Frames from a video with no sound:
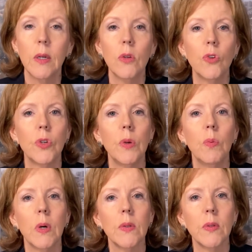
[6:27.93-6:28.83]
she
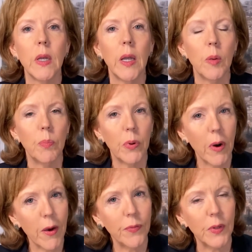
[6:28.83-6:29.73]
was a
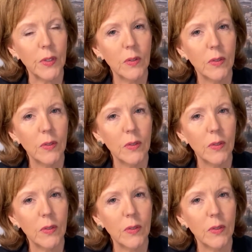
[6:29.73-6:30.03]
prophet,